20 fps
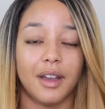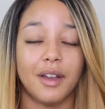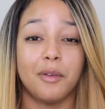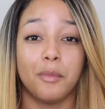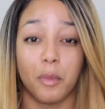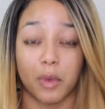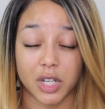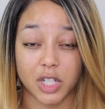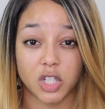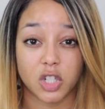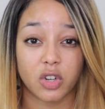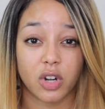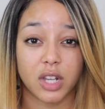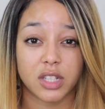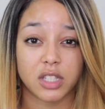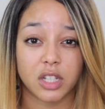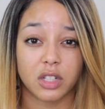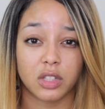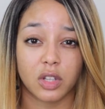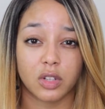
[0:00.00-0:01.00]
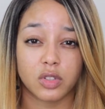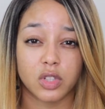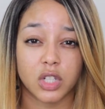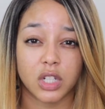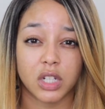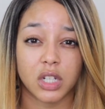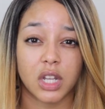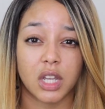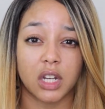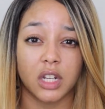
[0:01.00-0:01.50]
moisturizing
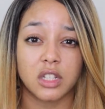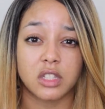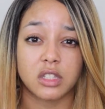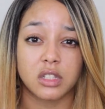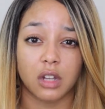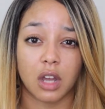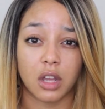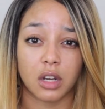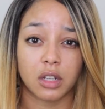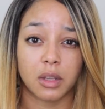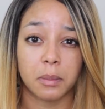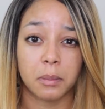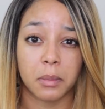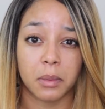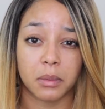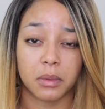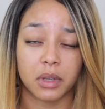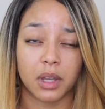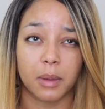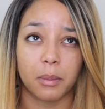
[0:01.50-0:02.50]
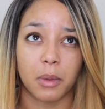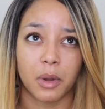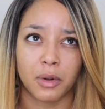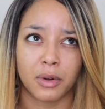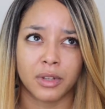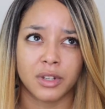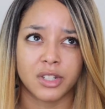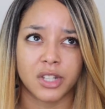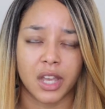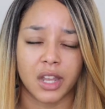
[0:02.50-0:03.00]
lotion and it's
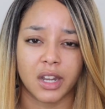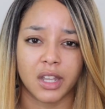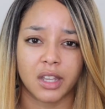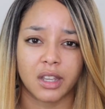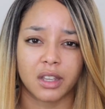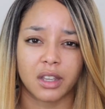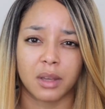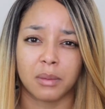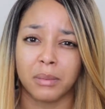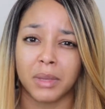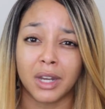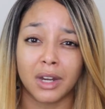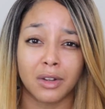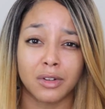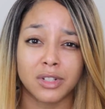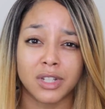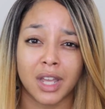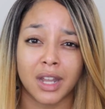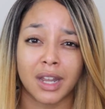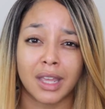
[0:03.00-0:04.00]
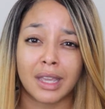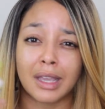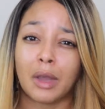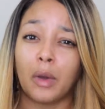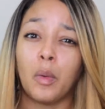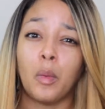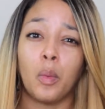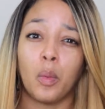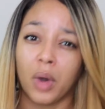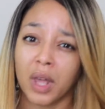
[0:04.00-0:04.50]
non-comedogenic, comedogenic,
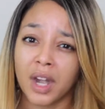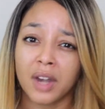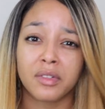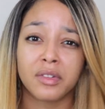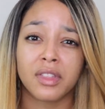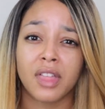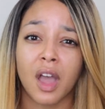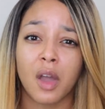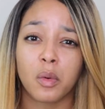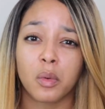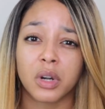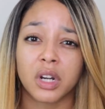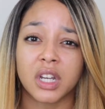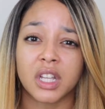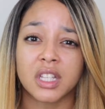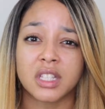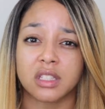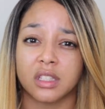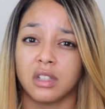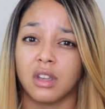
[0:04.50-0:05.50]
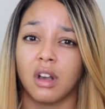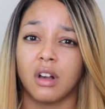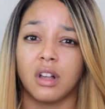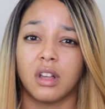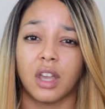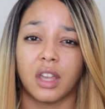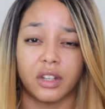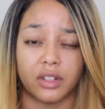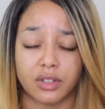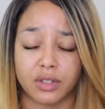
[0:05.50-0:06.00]
whatever that word is, y'all,
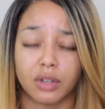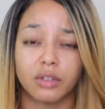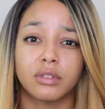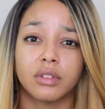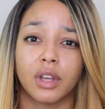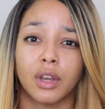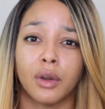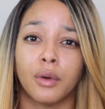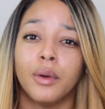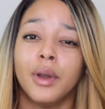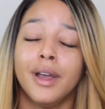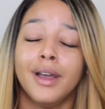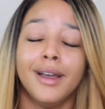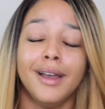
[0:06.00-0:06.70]
I don't know,